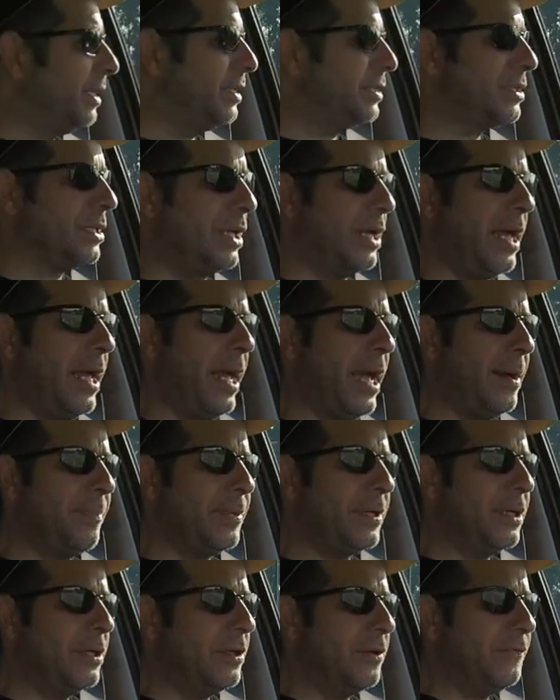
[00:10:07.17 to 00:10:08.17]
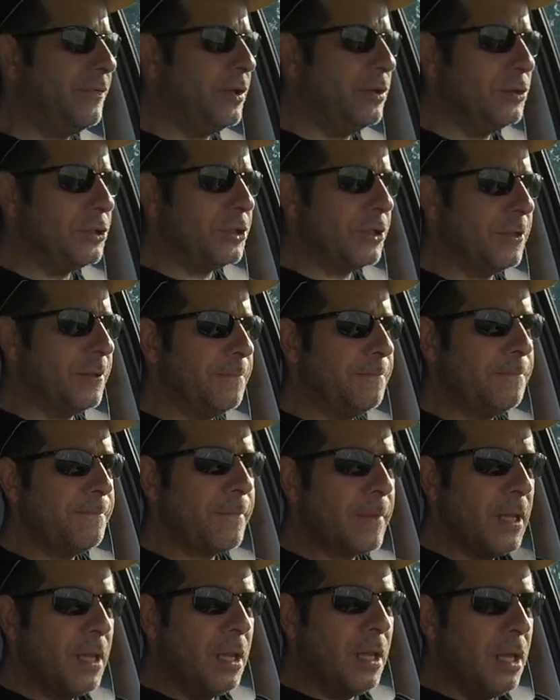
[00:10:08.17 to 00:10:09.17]
is going to happen in the future.
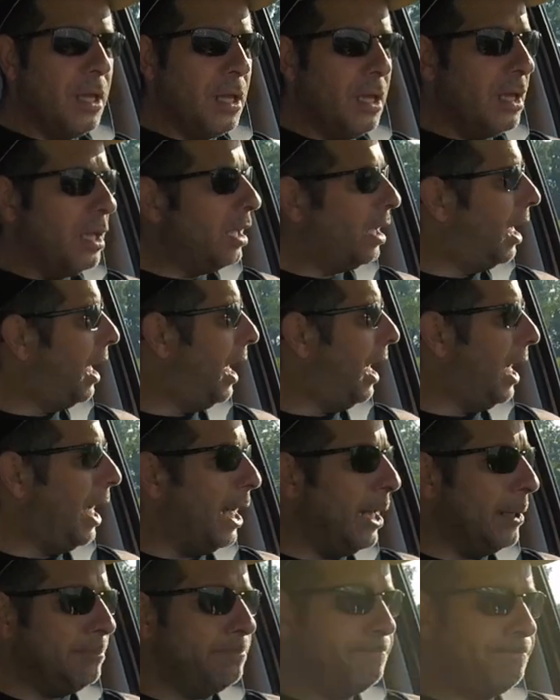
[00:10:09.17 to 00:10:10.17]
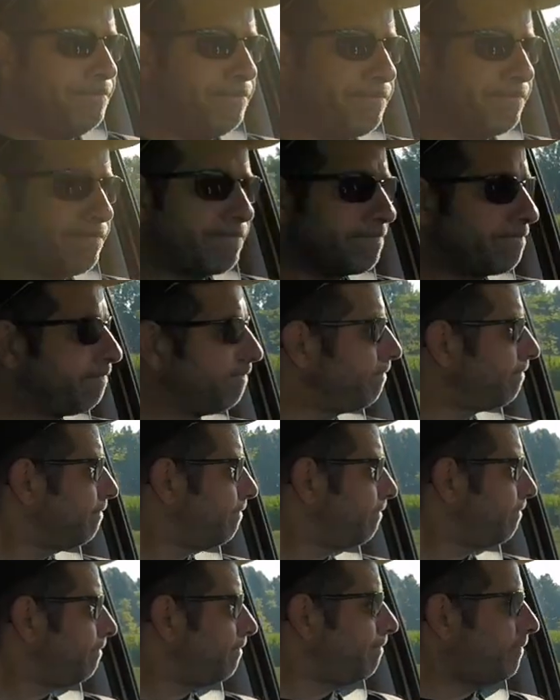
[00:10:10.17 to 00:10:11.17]
Um...
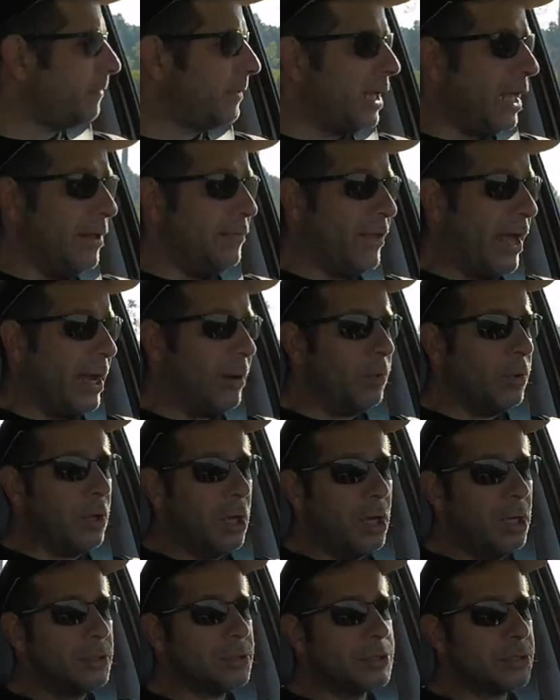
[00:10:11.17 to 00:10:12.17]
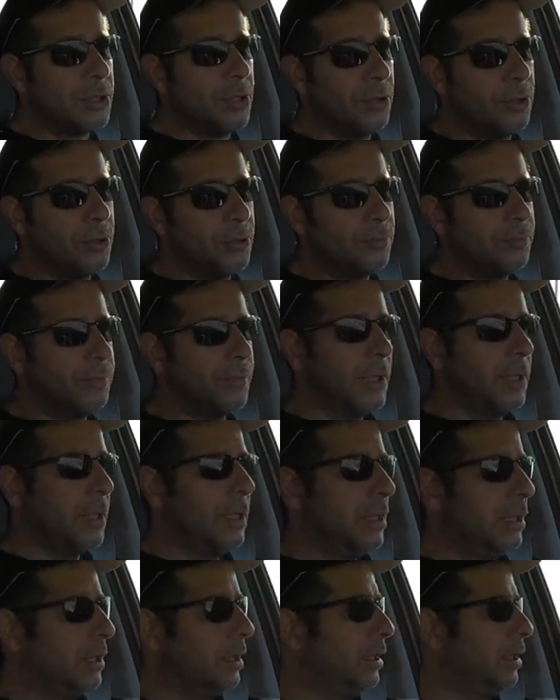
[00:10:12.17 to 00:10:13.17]
And that will also
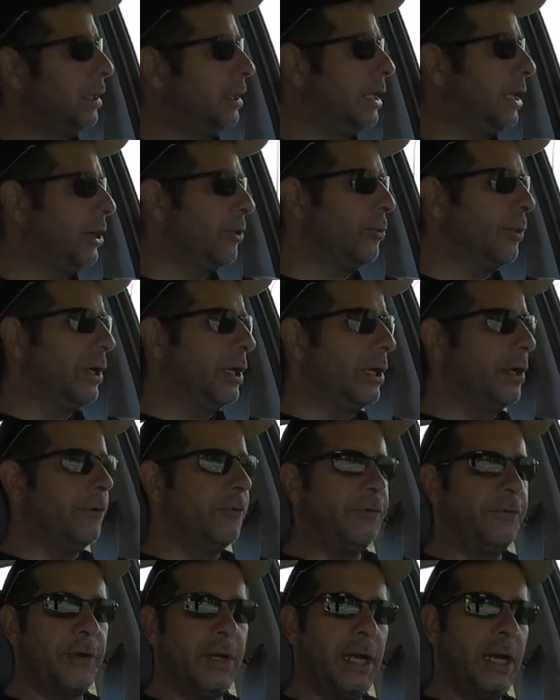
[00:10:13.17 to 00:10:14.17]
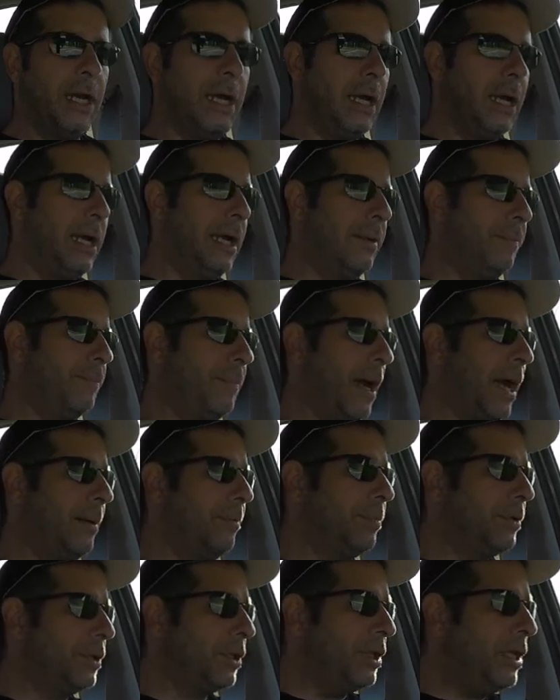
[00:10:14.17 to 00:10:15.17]
get rid of, uh, I
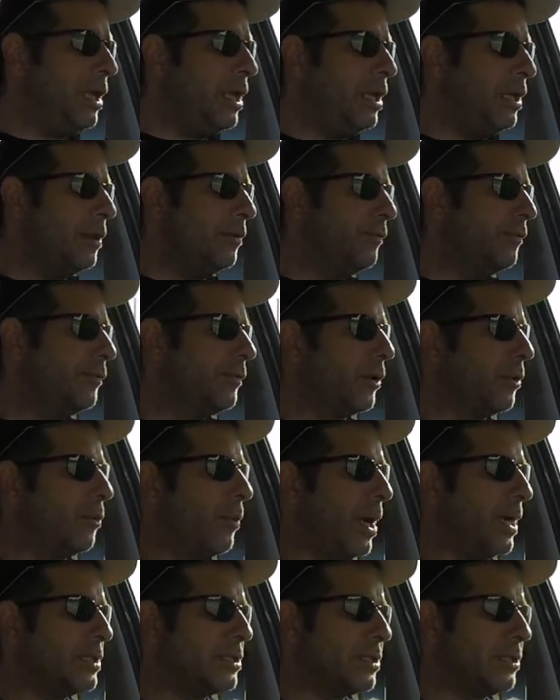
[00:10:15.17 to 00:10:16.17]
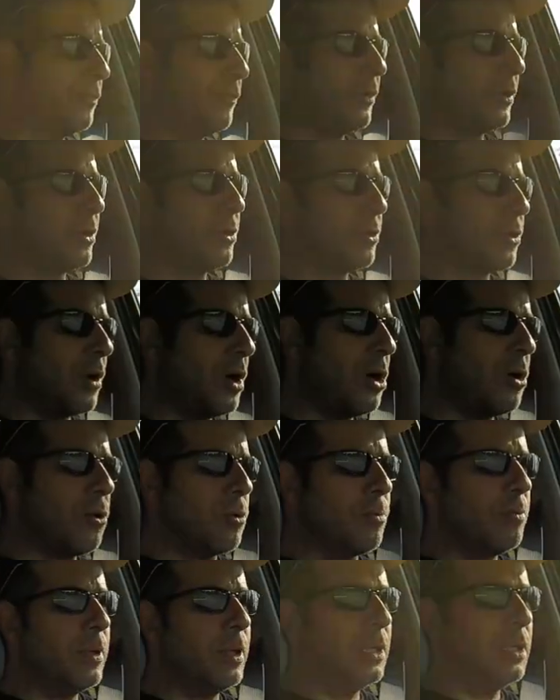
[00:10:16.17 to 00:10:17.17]
believe, the rest of the
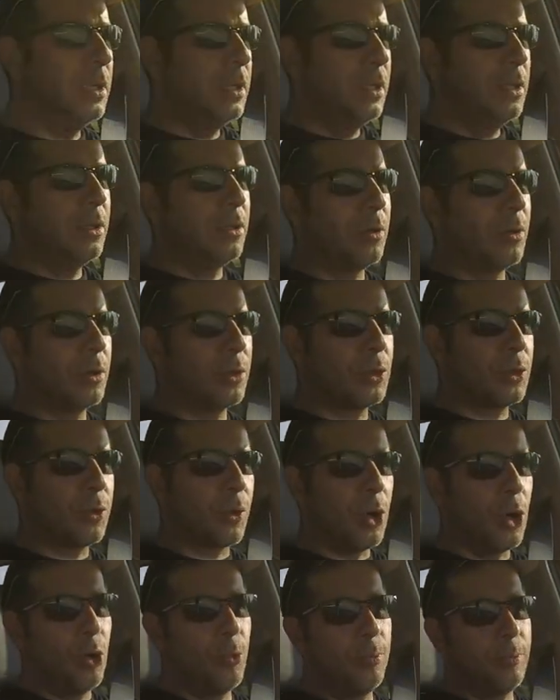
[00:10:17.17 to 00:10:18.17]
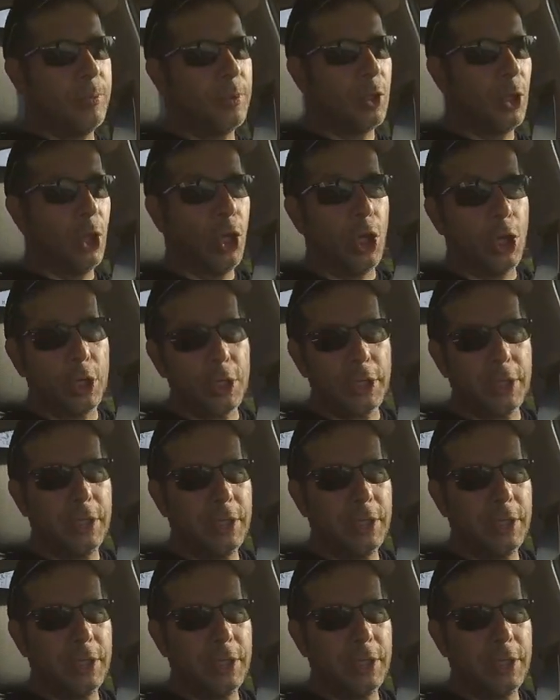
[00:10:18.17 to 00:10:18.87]
chrome or chrome look